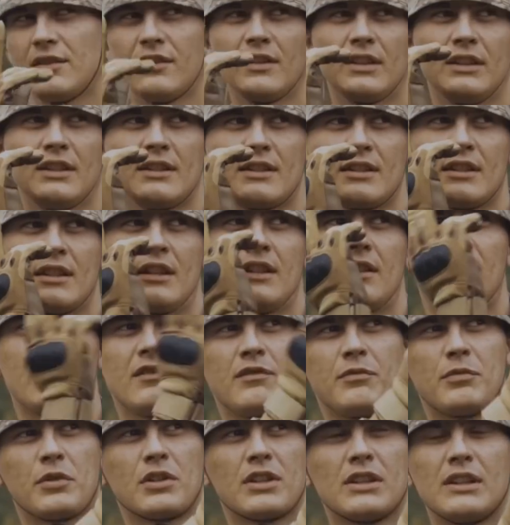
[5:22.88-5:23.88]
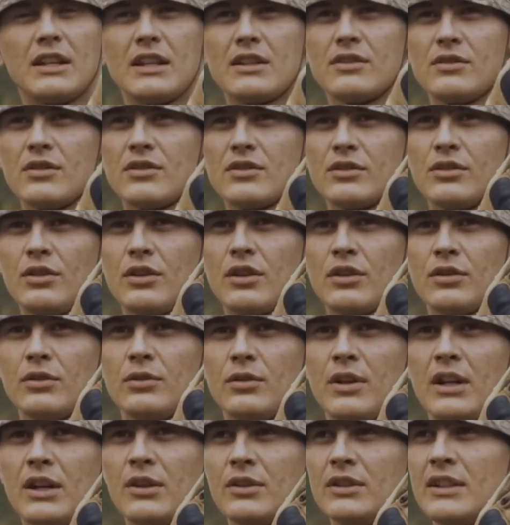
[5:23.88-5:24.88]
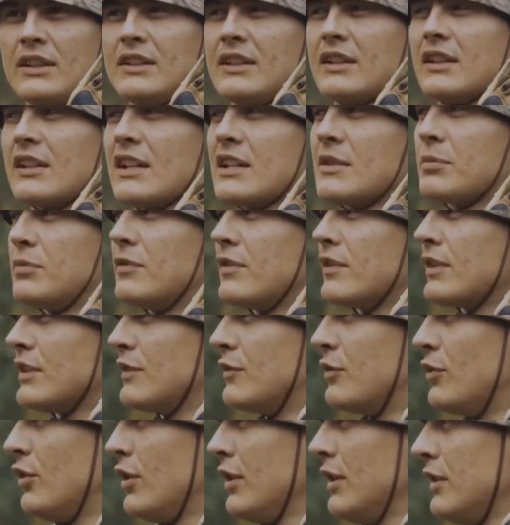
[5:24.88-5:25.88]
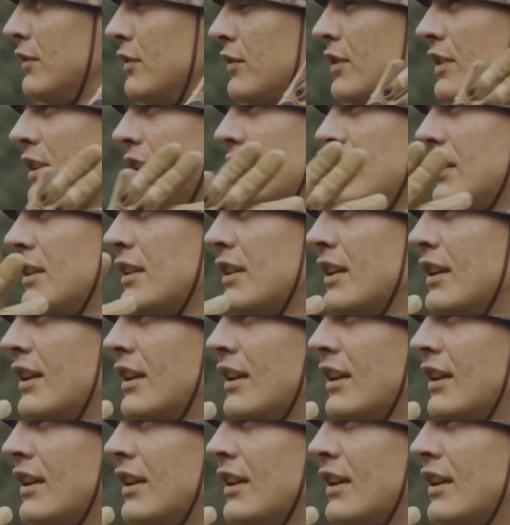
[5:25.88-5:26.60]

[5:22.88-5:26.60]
looking in the opposite direction, and one of them just turned his head,